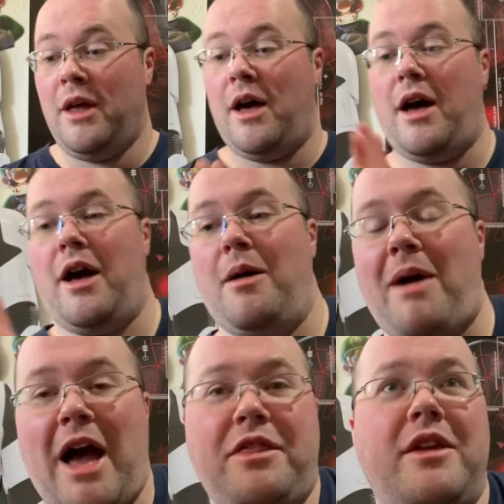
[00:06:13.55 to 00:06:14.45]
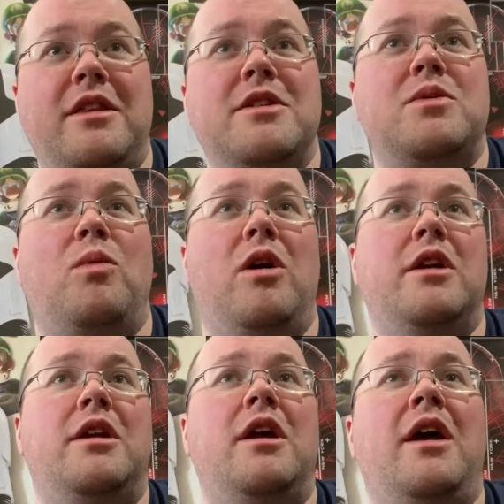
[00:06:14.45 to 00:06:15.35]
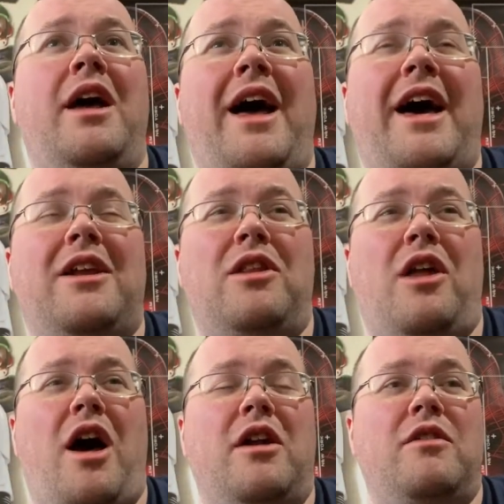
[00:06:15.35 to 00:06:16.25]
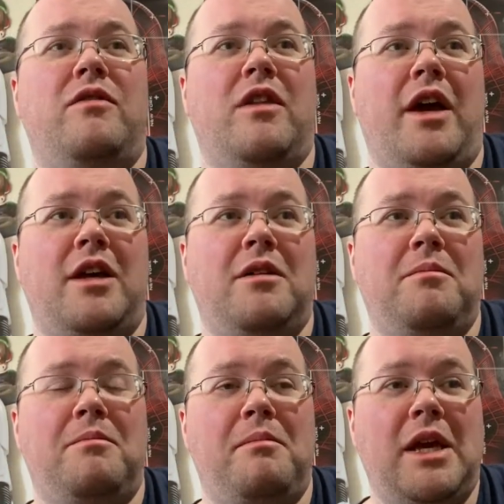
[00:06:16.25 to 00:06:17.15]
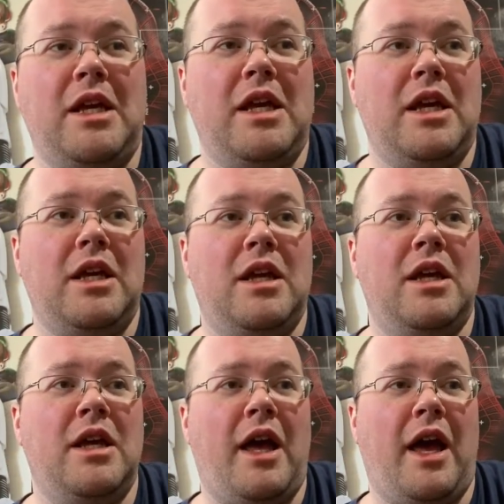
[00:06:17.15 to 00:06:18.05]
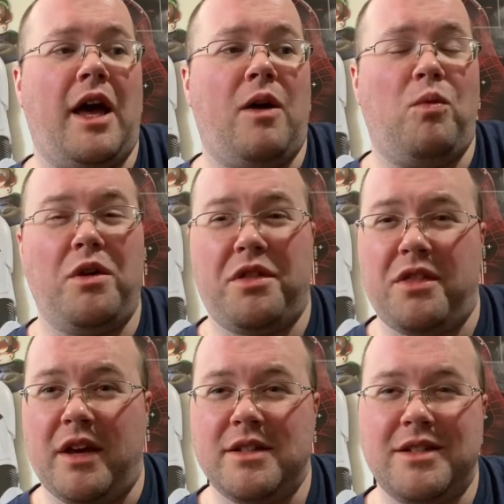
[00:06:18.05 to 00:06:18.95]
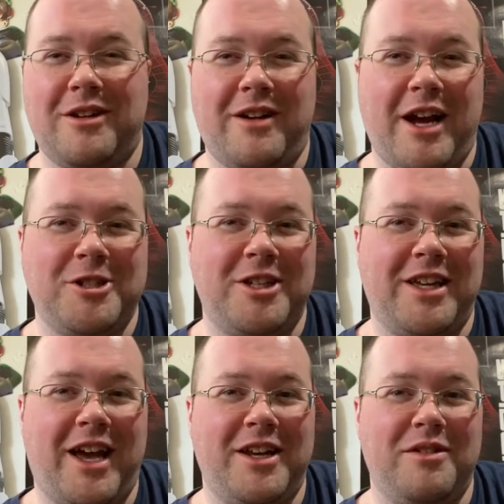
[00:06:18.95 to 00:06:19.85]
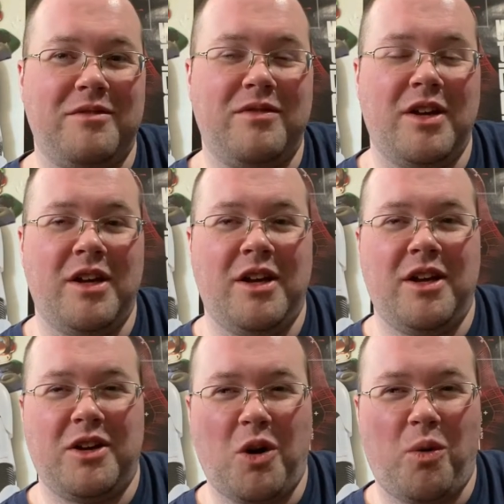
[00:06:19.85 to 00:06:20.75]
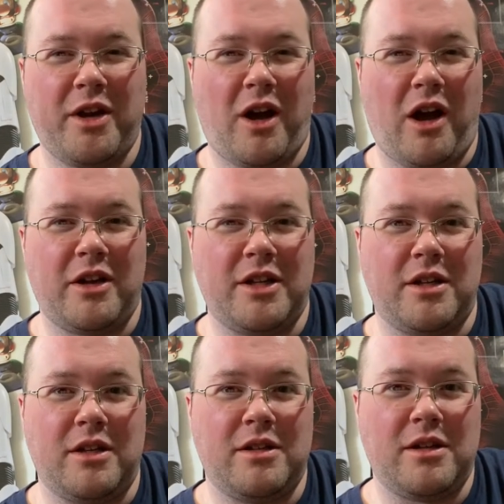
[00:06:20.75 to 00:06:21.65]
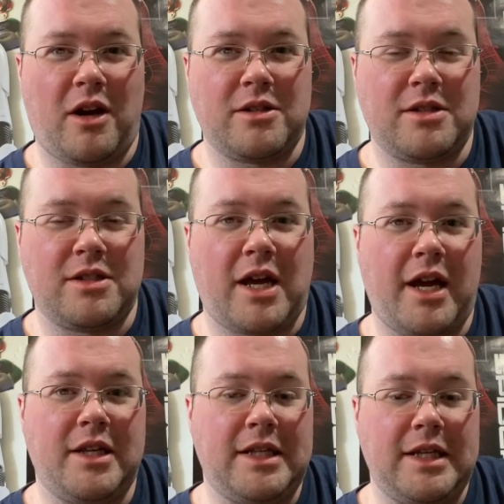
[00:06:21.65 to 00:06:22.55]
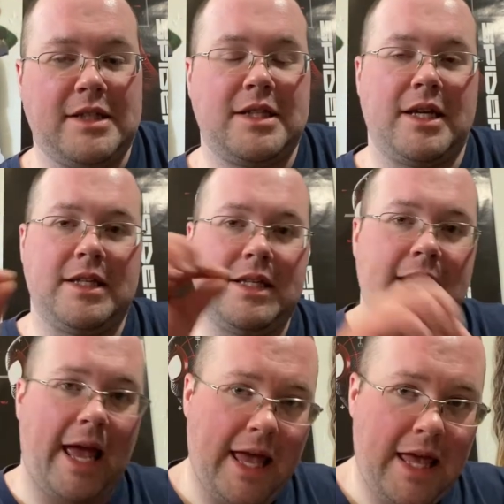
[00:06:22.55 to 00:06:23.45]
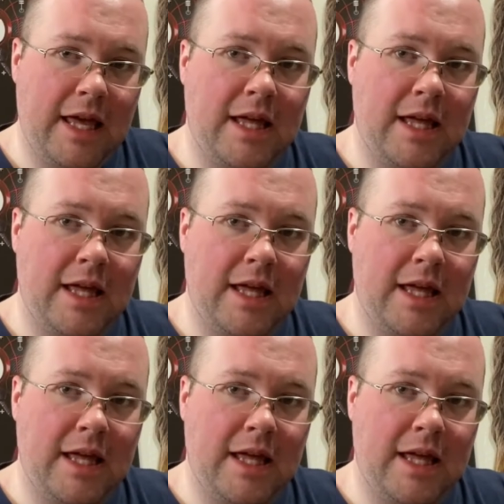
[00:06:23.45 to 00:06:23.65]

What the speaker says: I think this one had a lot of, like, meaning with things that are actually kind of going on in our society today.